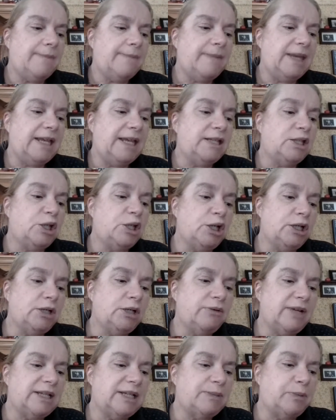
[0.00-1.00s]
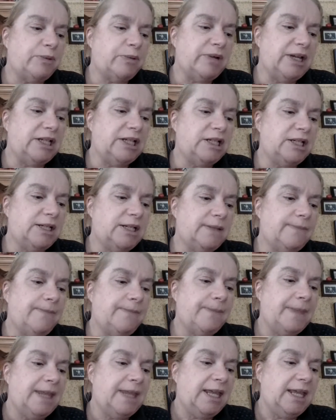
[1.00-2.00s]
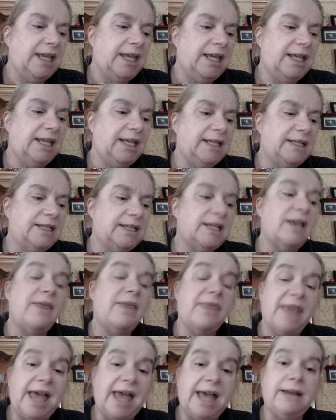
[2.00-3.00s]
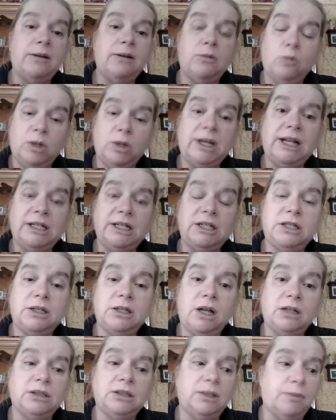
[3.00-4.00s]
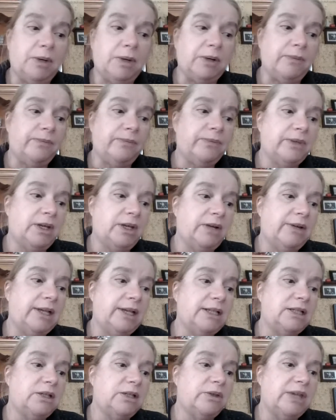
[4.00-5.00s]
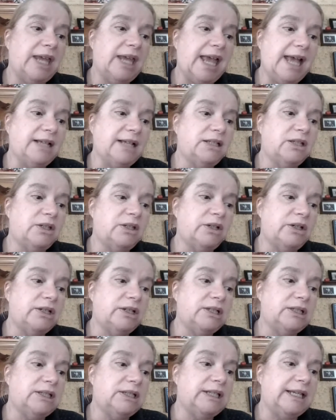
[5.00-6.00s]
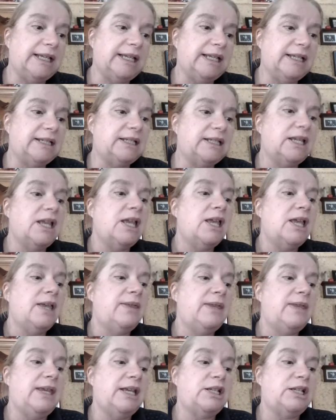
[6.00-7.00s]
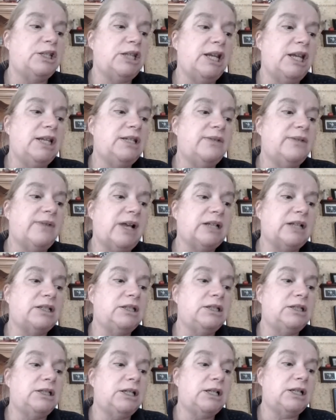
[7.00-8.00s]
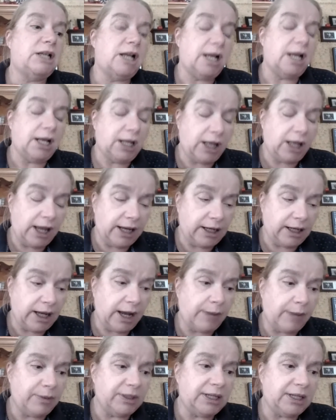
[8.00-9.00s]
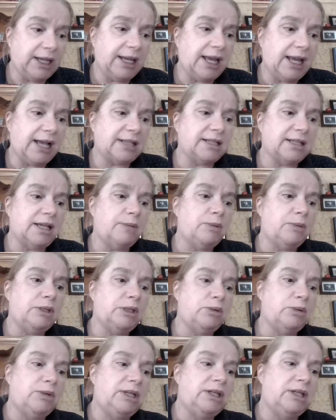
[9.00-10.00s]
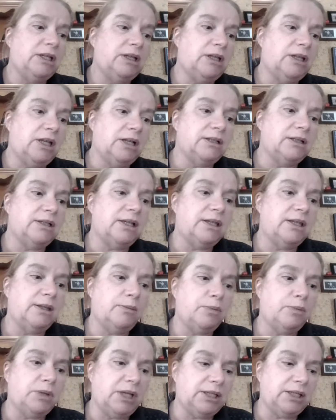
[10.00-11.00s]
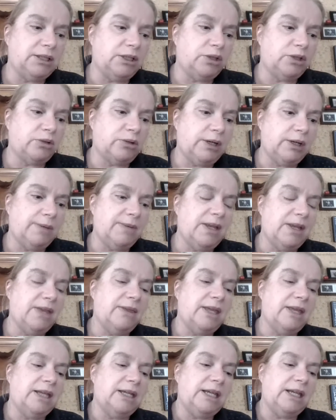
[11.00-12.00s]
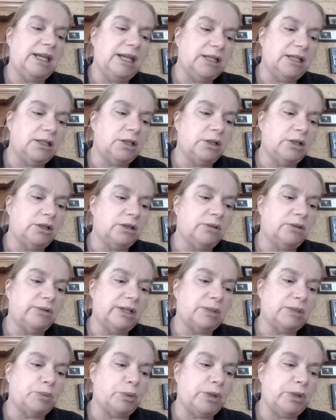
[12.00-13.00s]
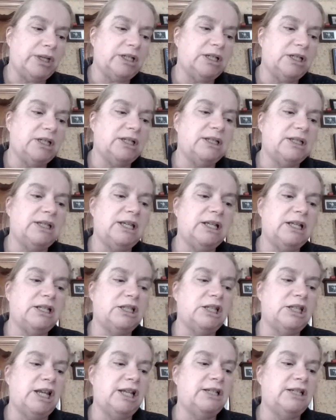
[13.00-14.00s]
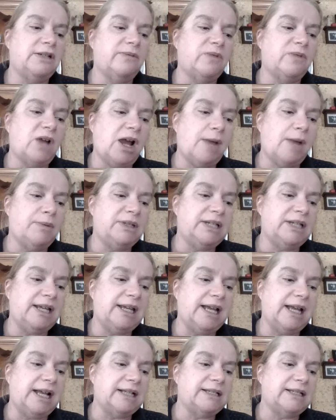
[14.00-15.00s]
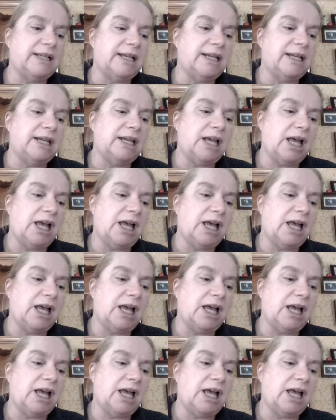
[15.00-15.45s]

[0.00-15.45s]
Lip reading: Internal respiration is that what I just talked about. All right. So the external is the exchange of oxygen and carbon dioxide between the lungs and the bloodstream. And then internal respiration is the exchange of carbon dioxide and